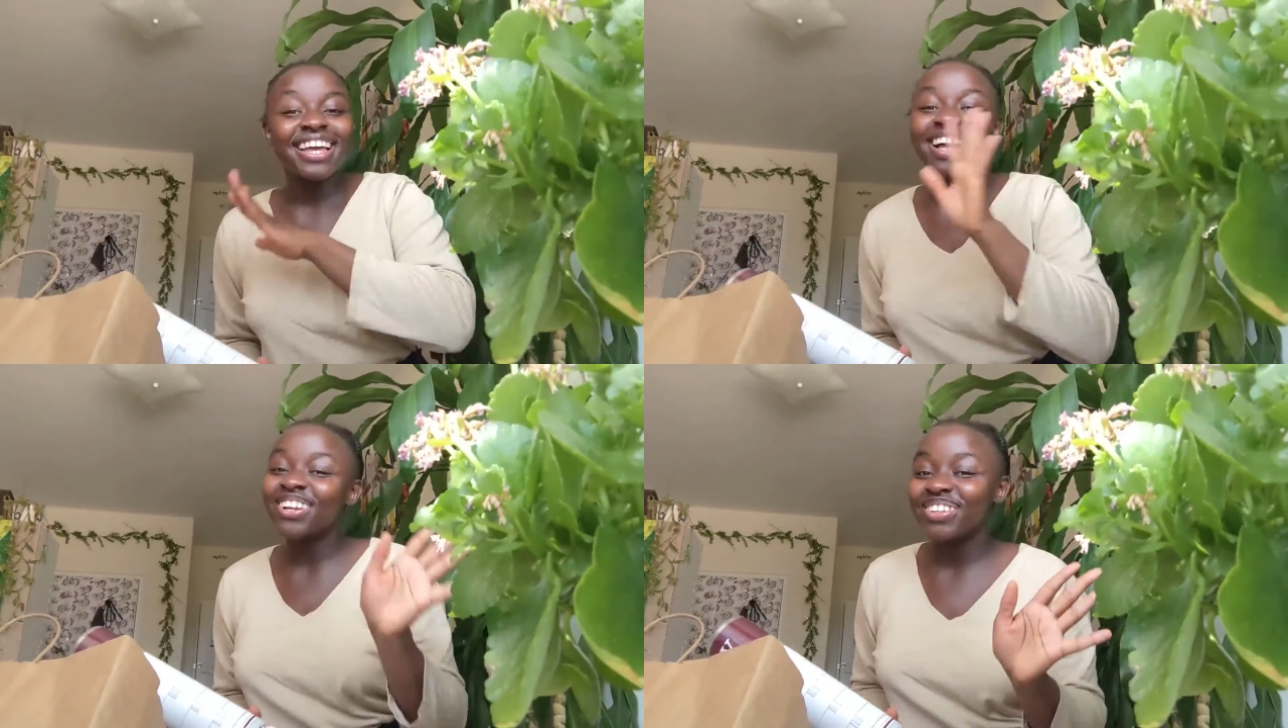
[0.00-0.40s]

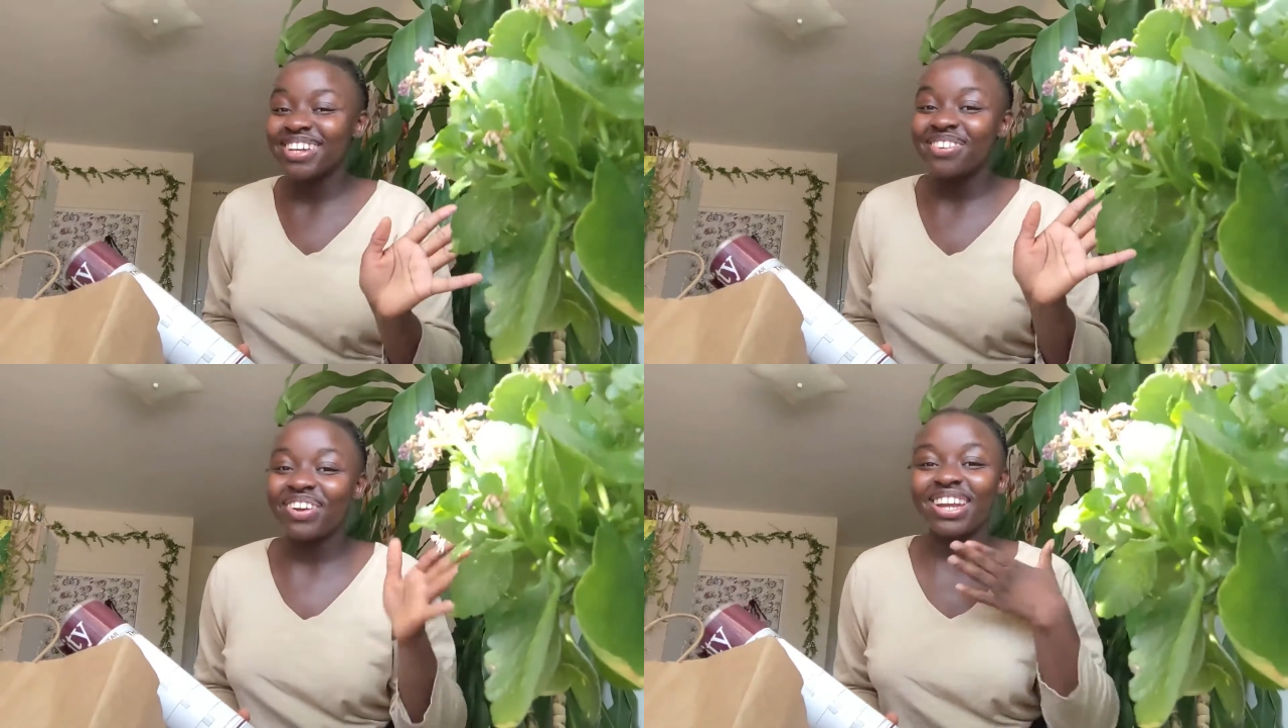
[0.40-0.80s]
Hello
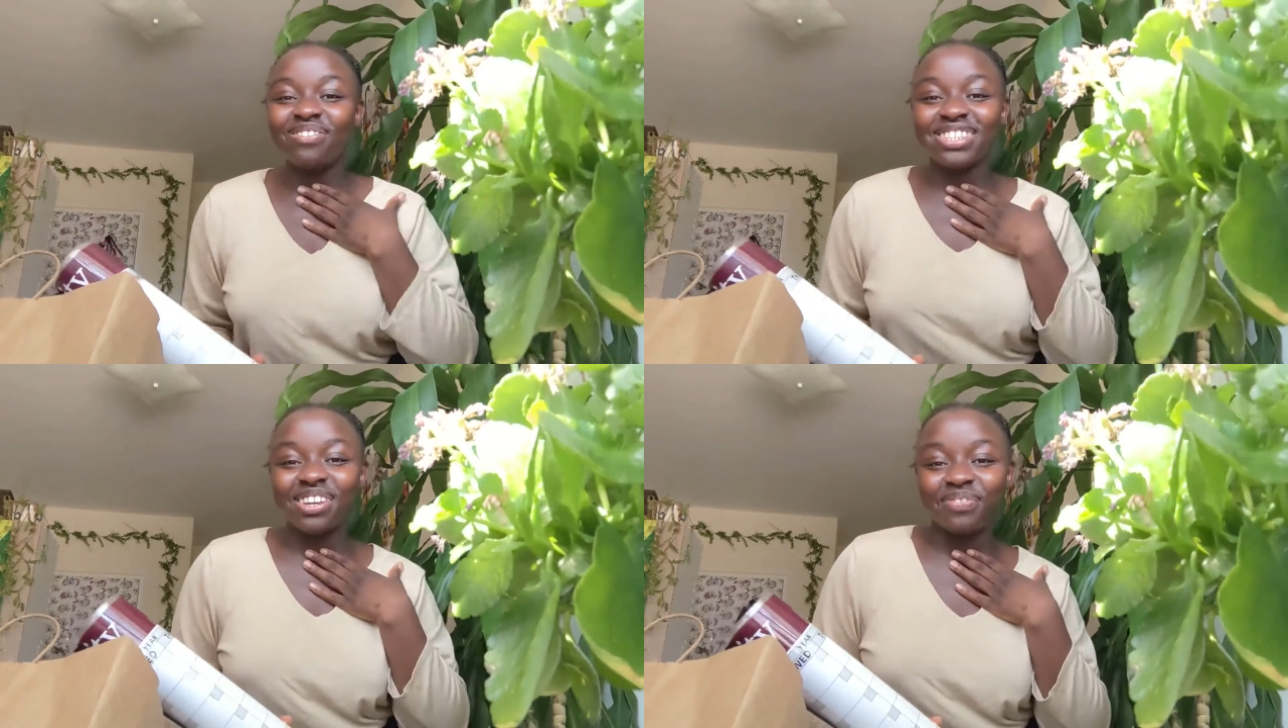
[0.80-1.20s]
there, my name
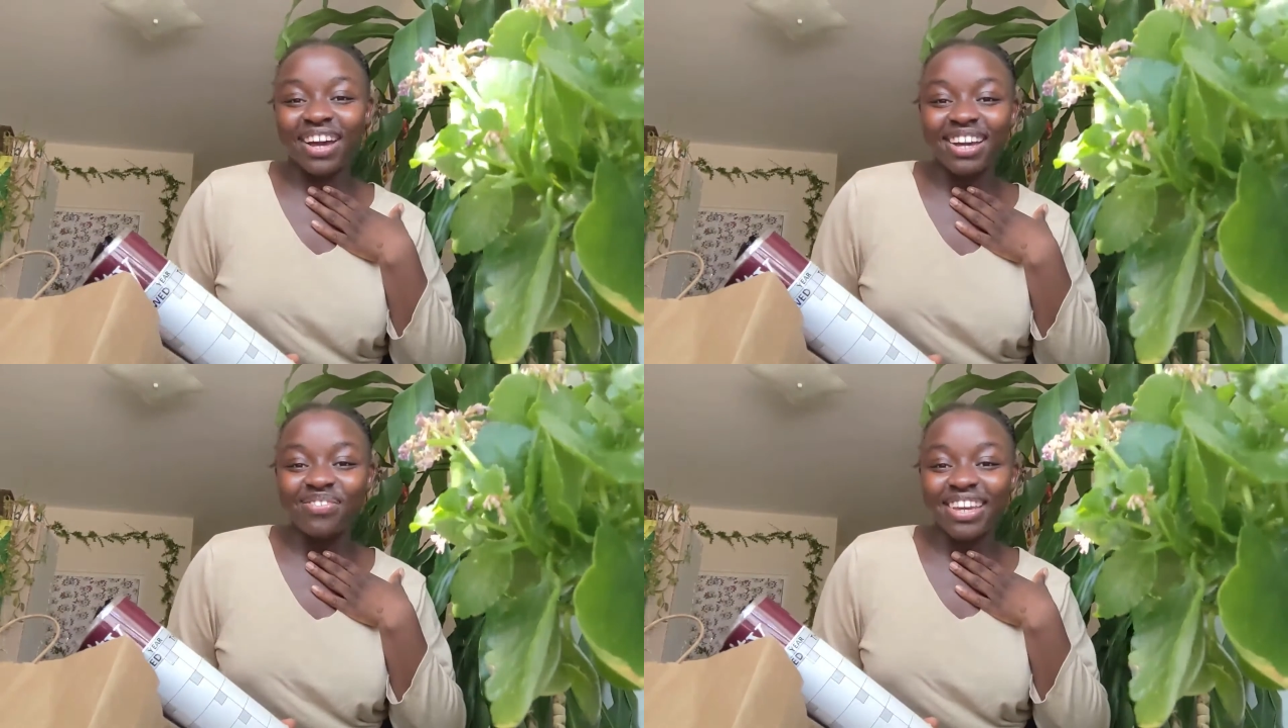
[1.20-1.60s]
is
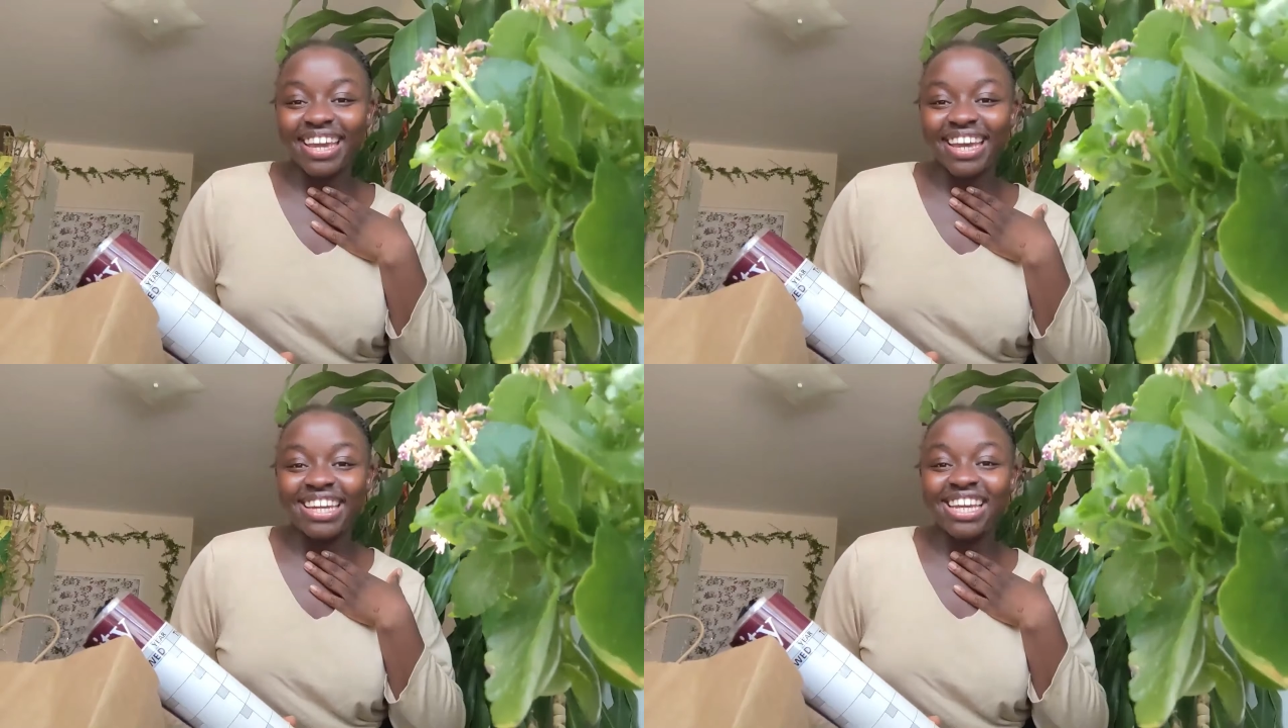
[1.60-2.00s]
Yambaka
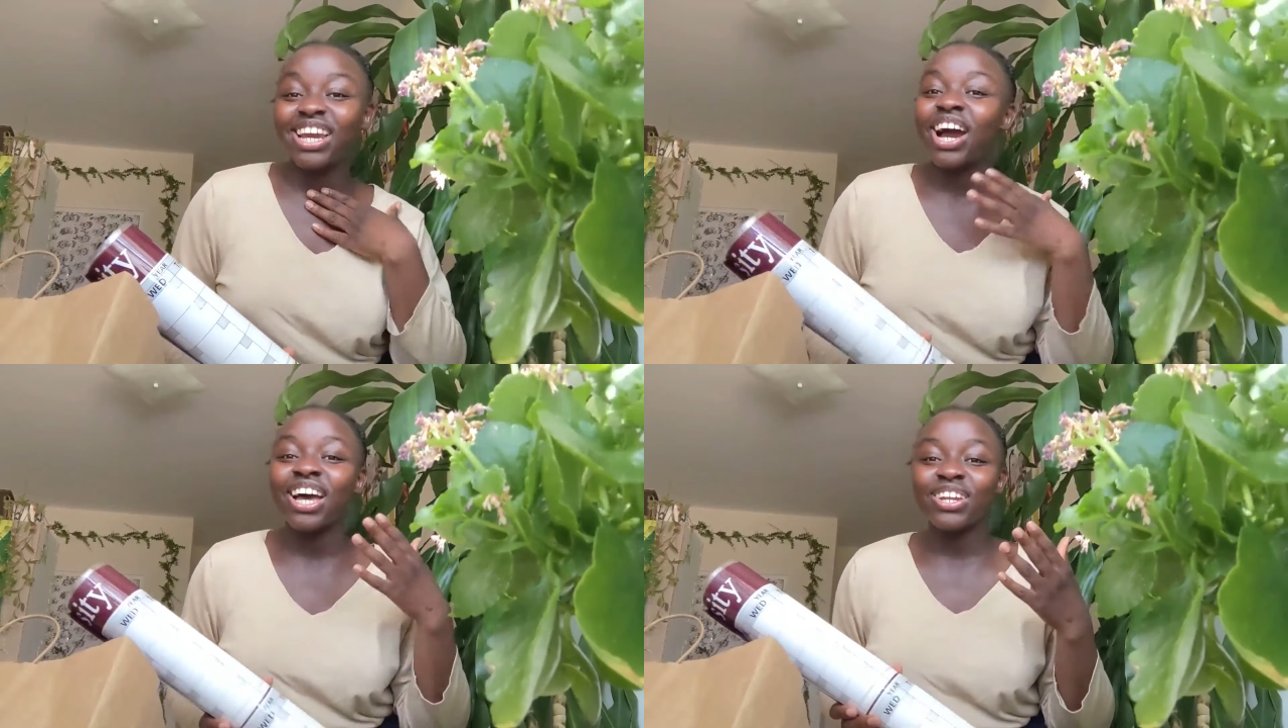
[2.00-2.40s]

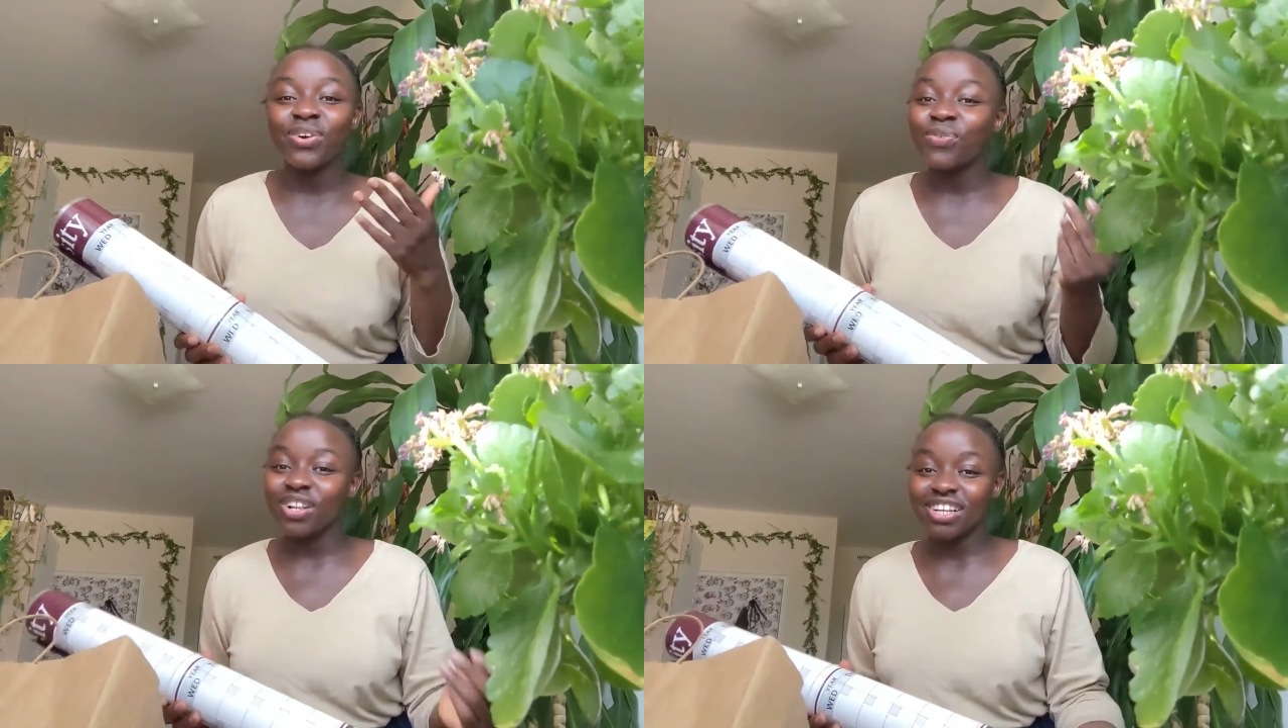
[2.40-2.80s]
Myangani and
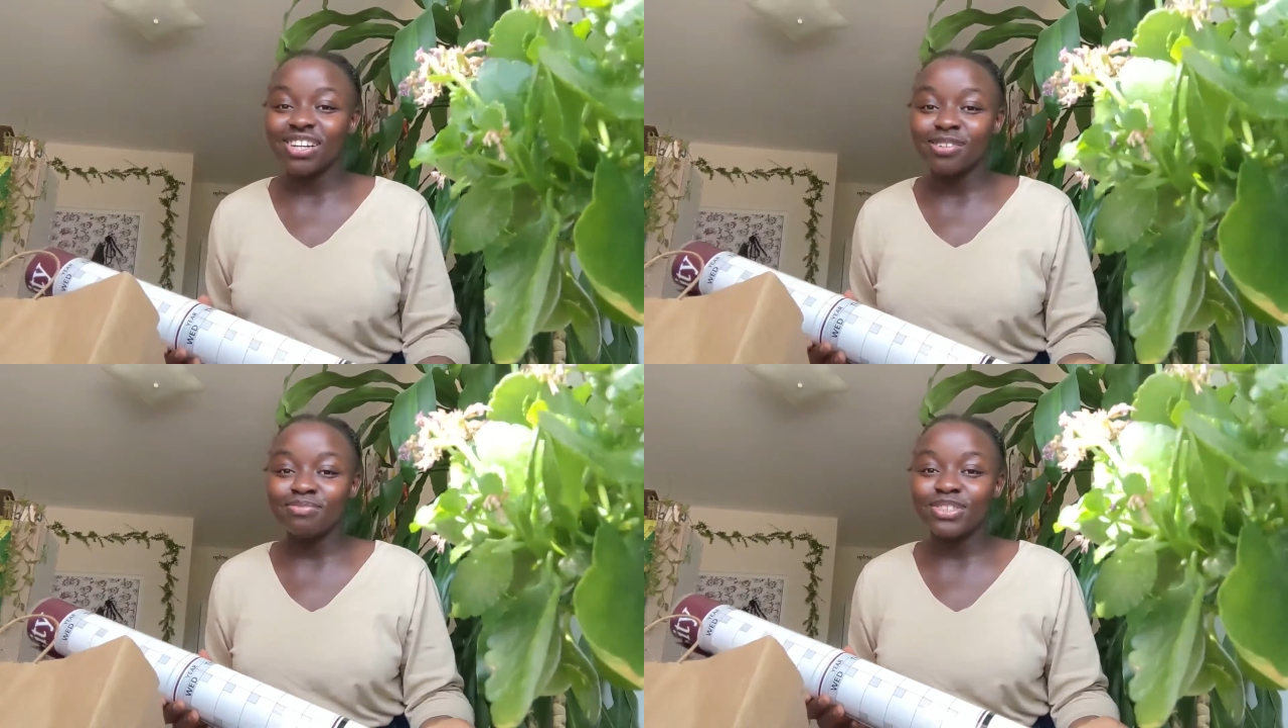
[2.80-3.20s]

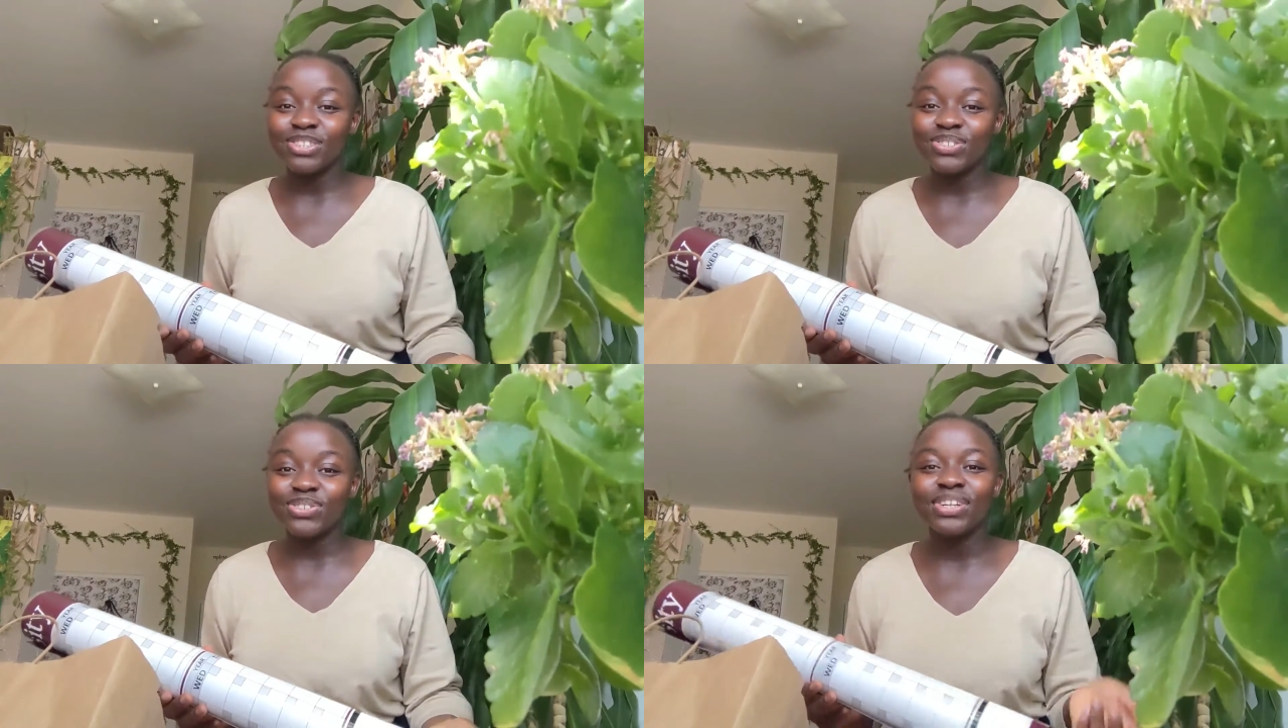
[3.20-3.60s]
welcome
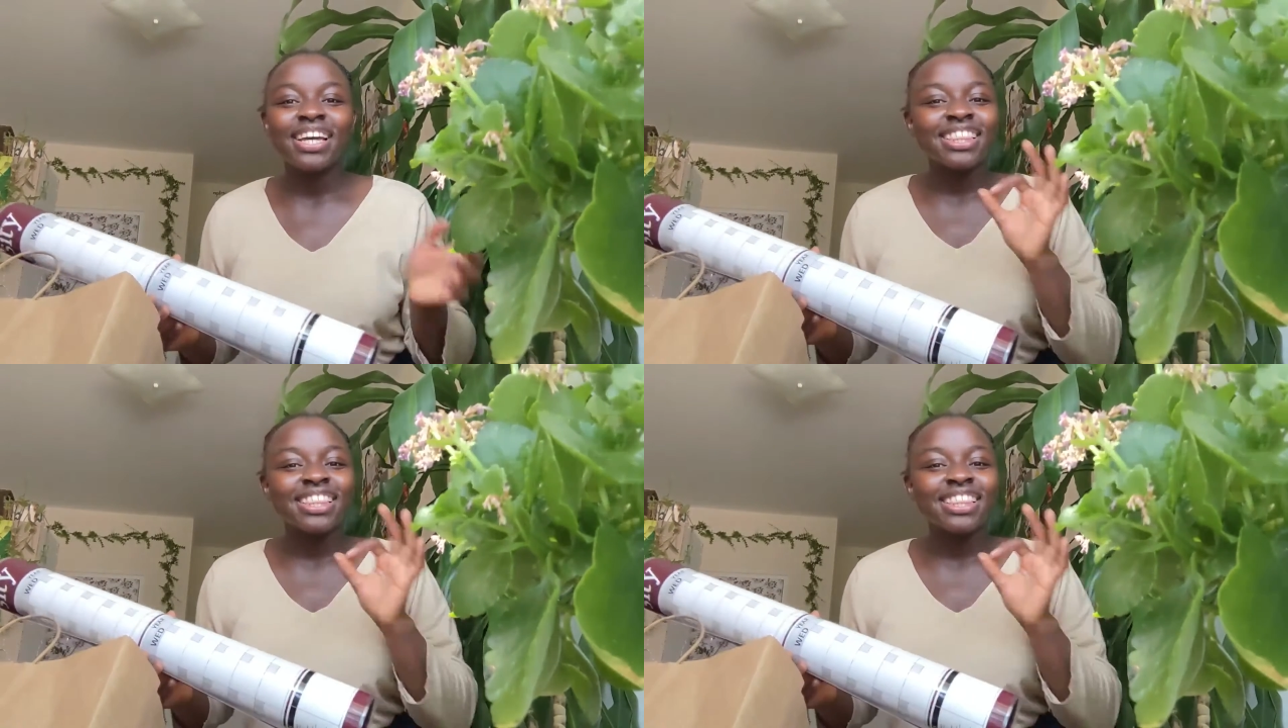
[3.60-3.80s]
to